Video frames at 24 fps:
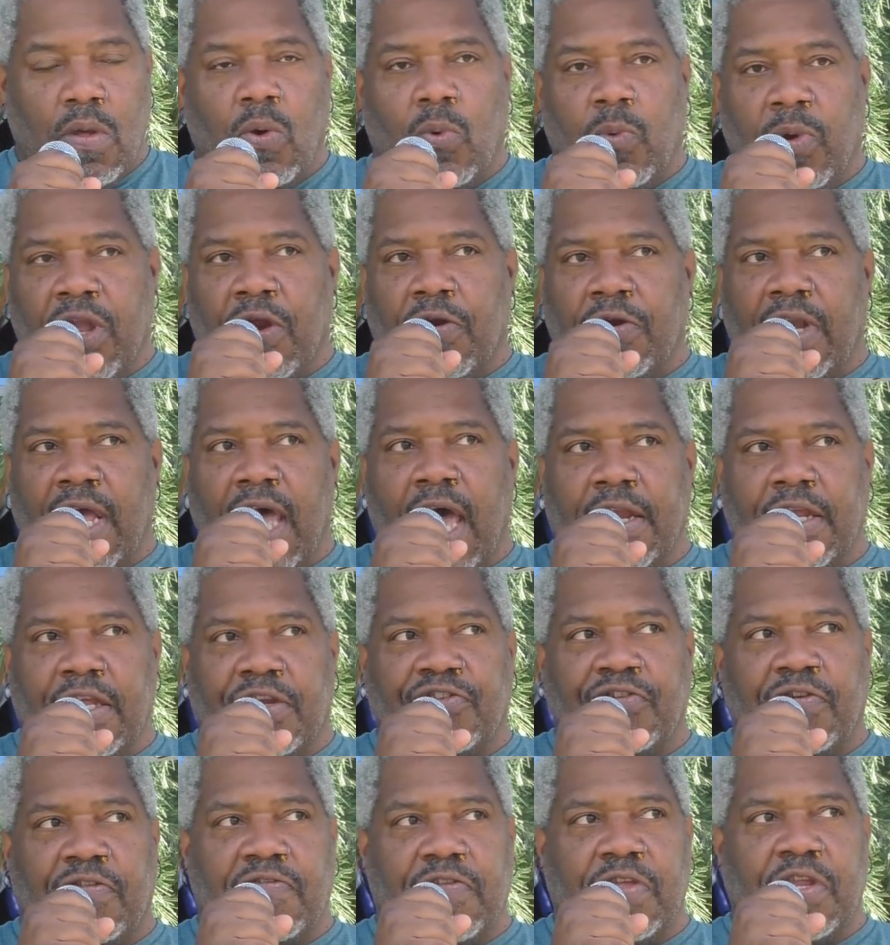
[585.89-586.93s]
We are not
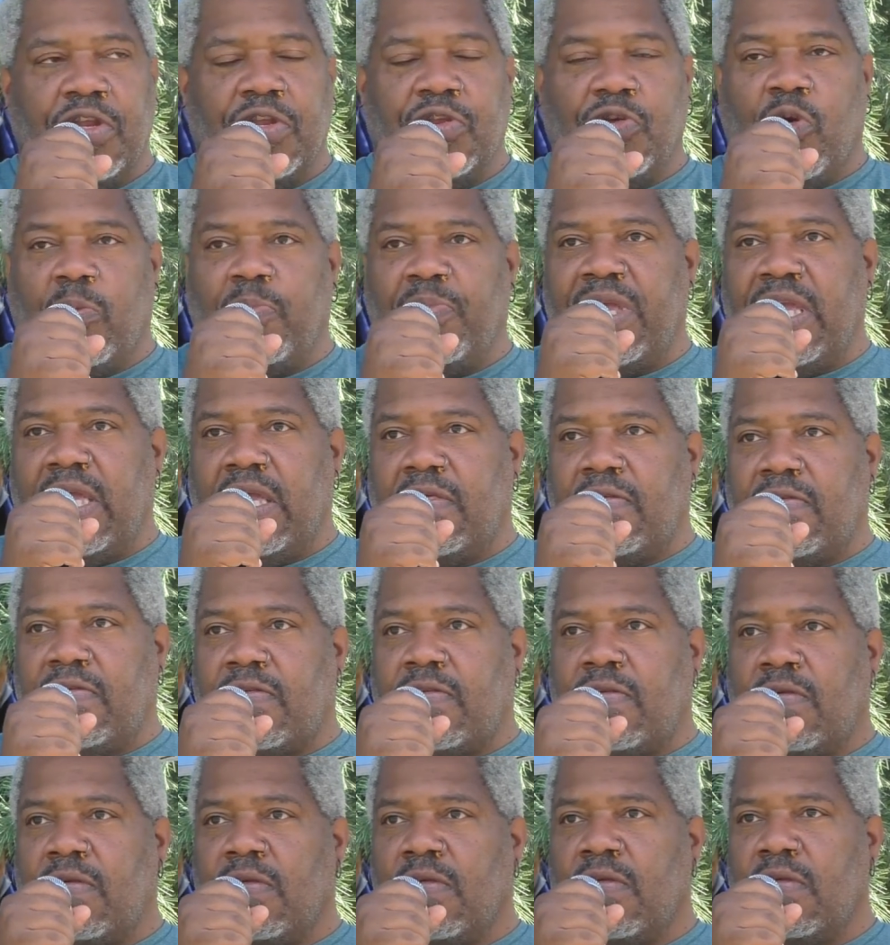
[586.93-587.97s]
interested in your
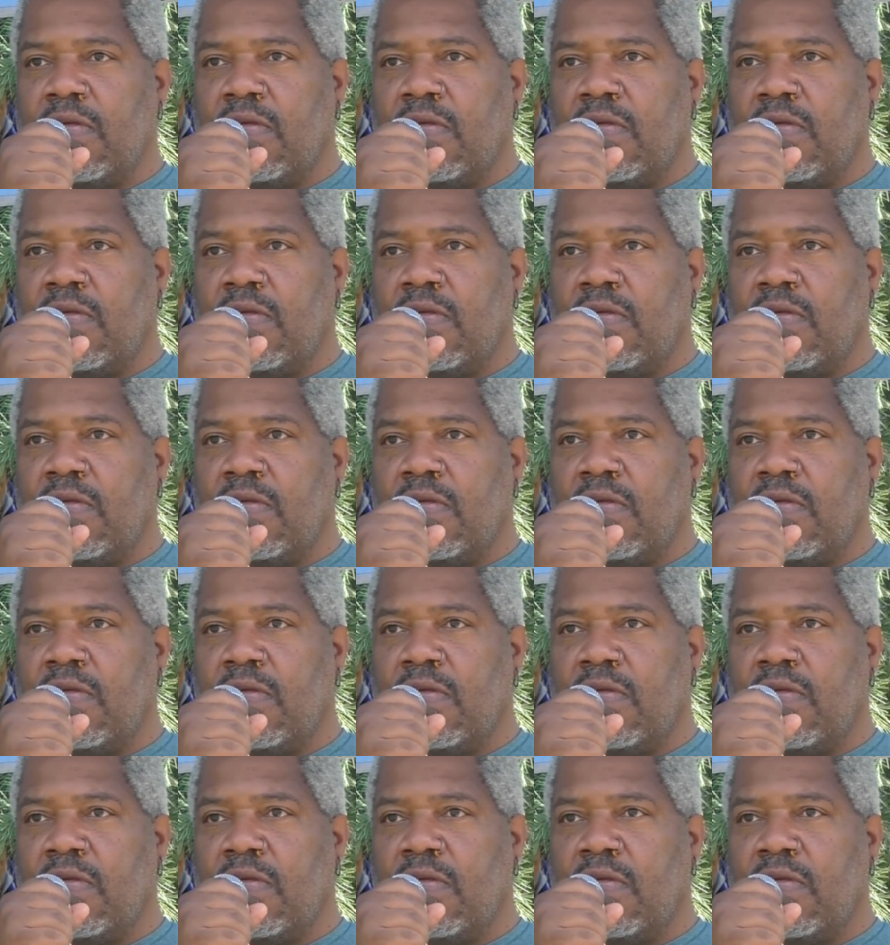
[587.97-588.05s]
peace.